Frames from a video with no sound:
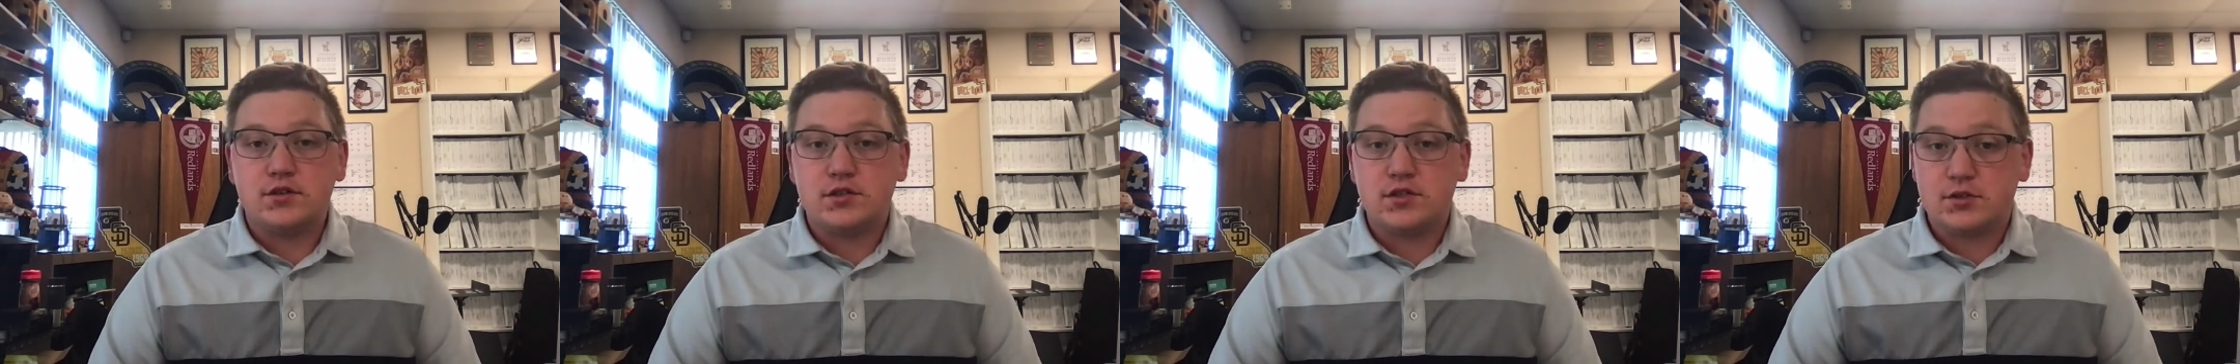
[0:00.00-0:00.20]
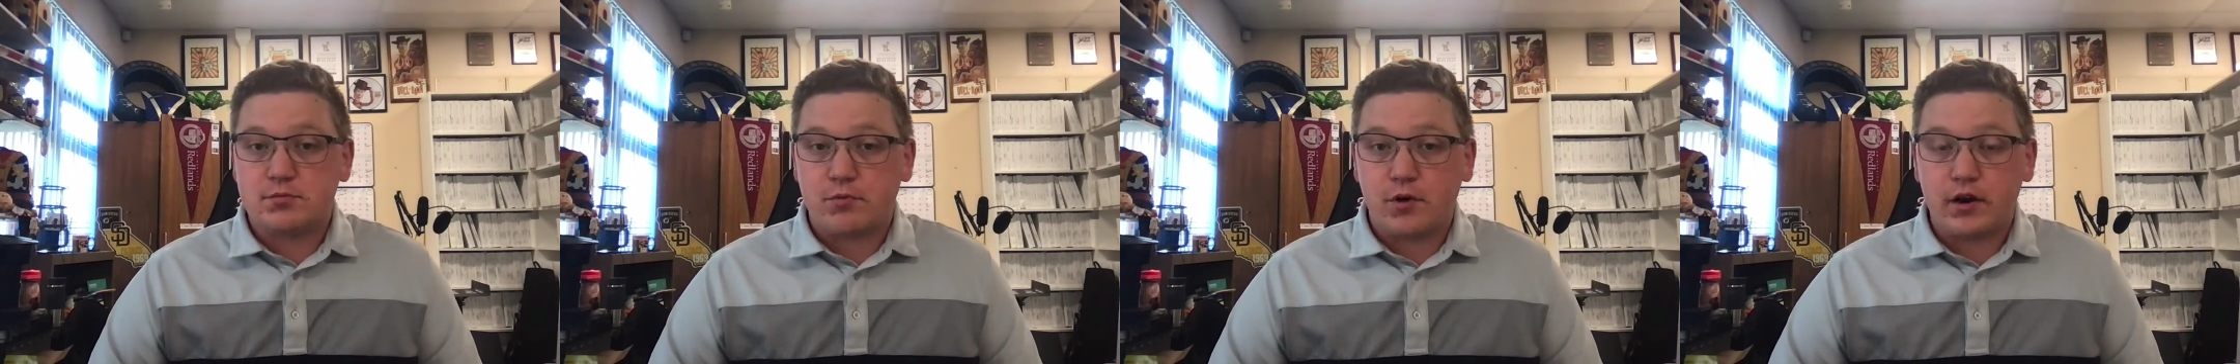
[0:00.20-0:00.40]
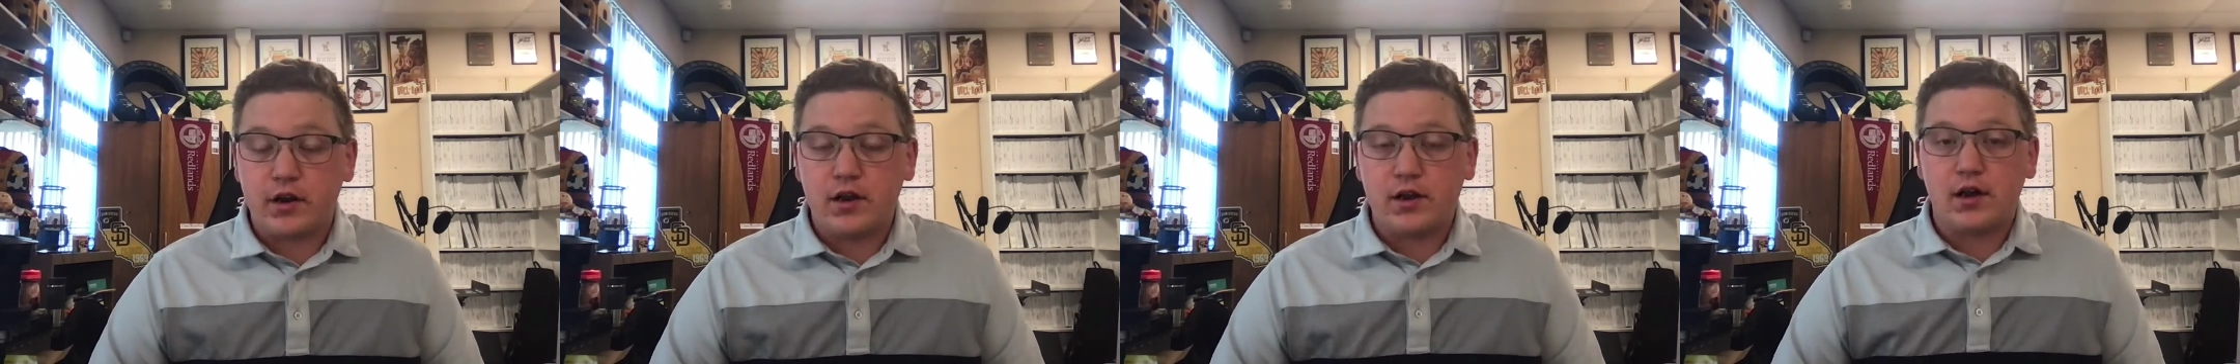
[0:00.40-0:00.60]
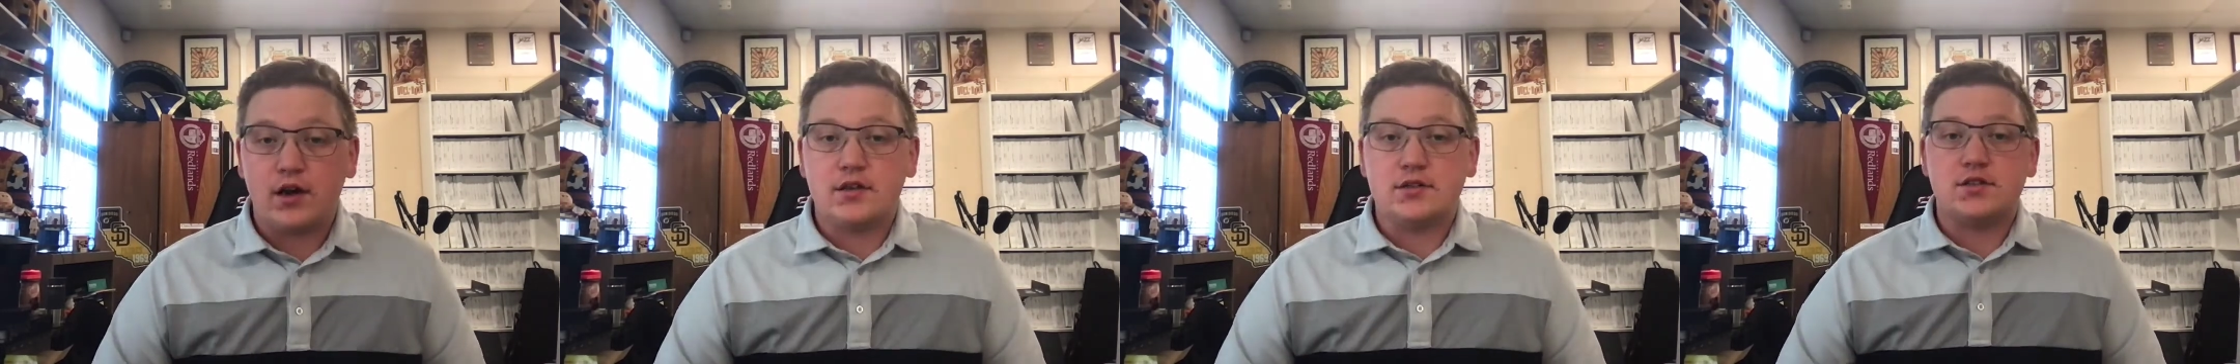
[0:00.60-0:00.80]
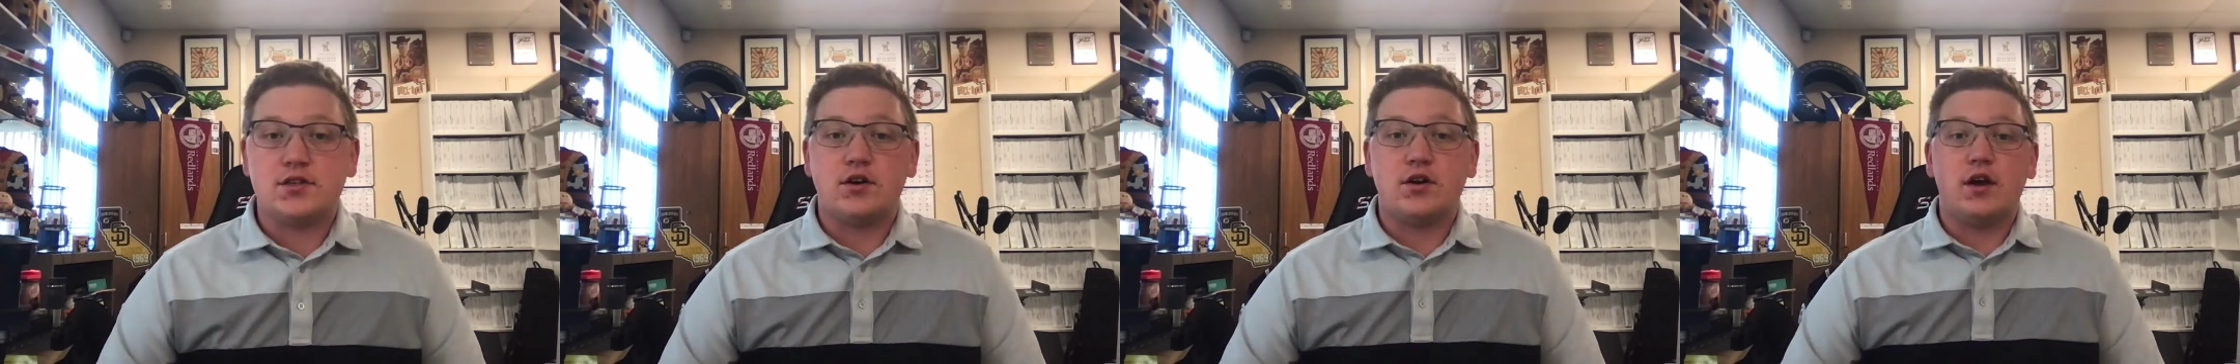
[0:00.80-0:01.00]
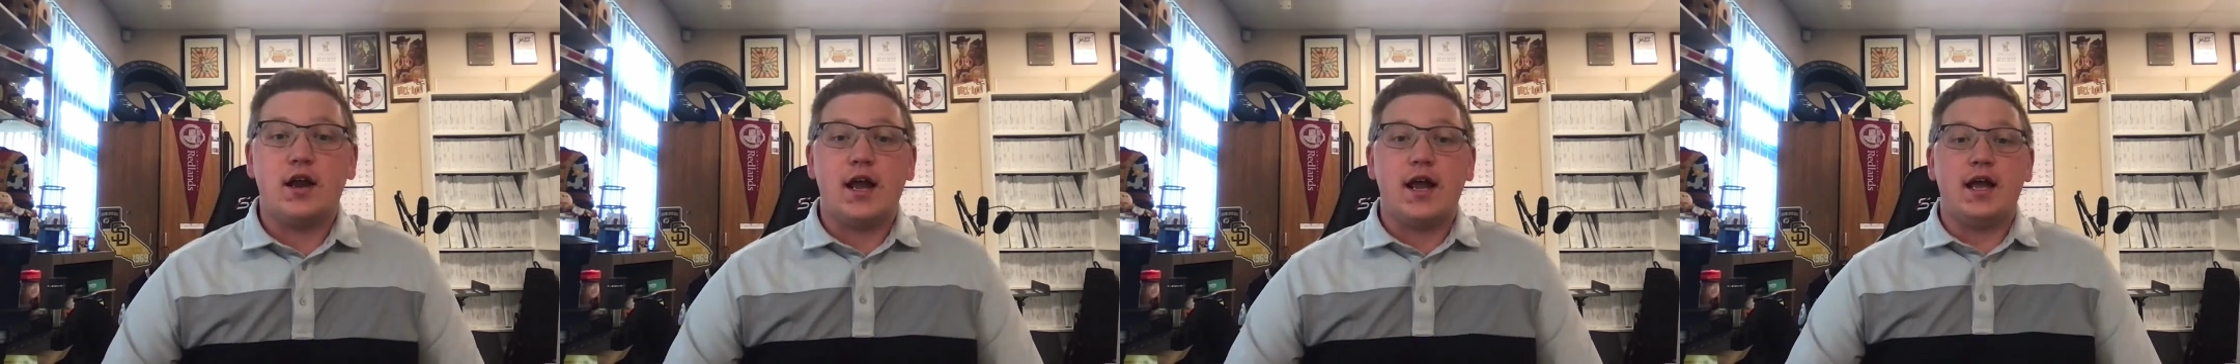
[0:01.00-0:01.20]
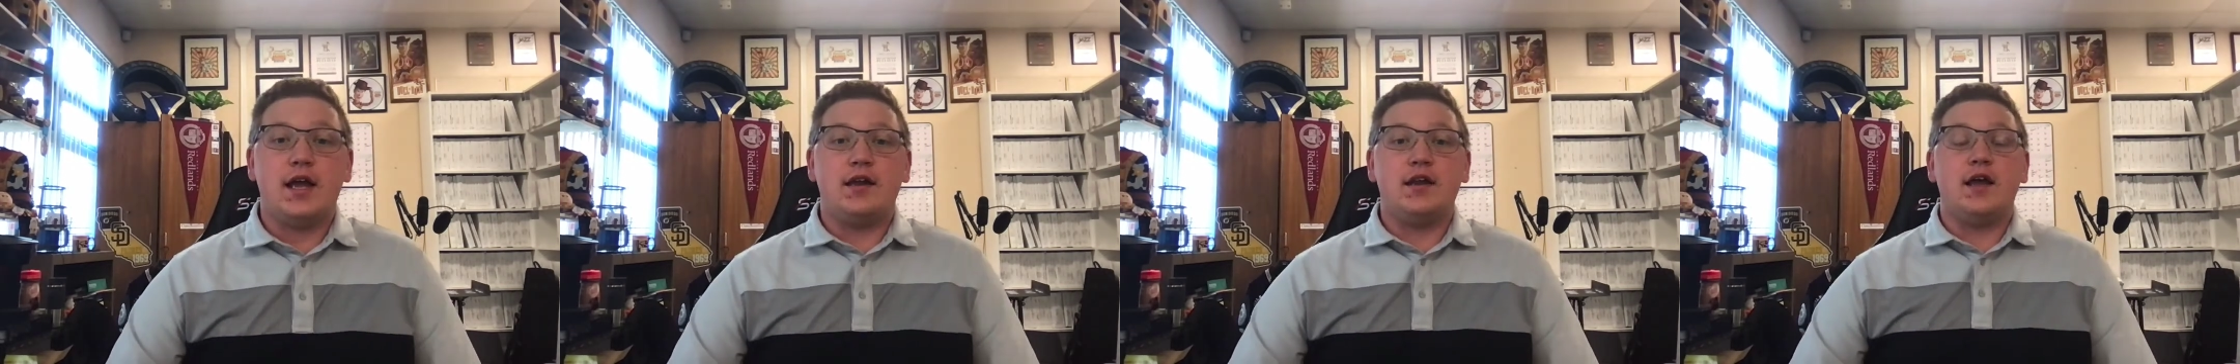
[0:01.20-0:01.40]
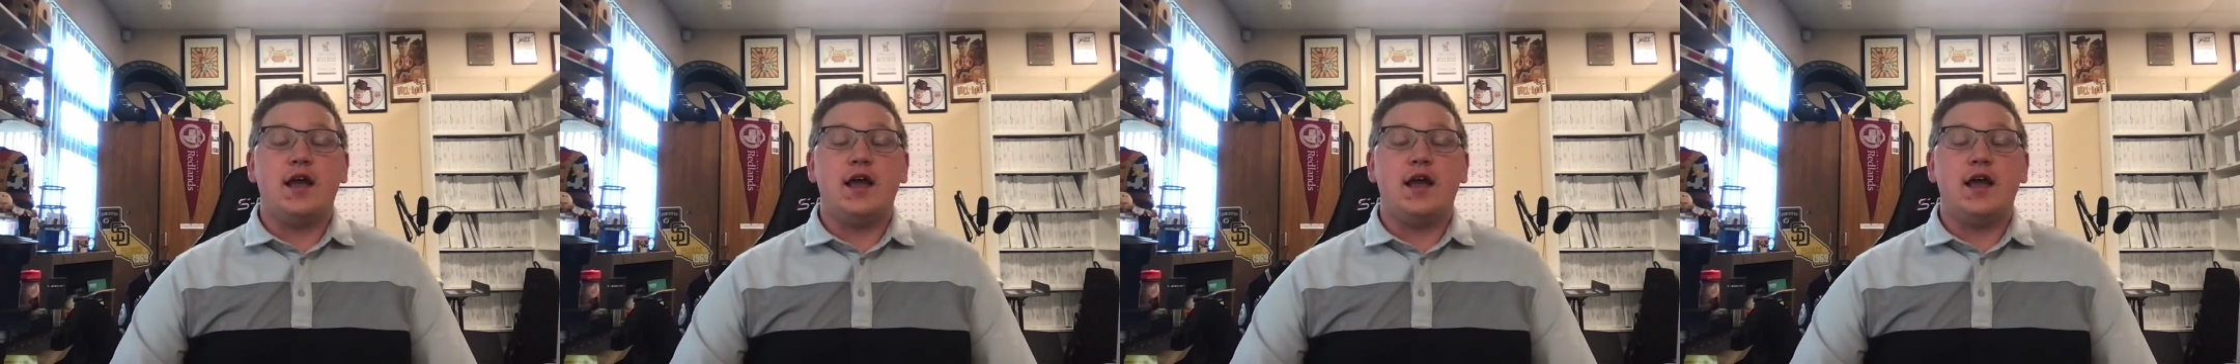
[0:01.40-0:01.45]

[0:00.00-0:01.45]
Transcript: spring concert, and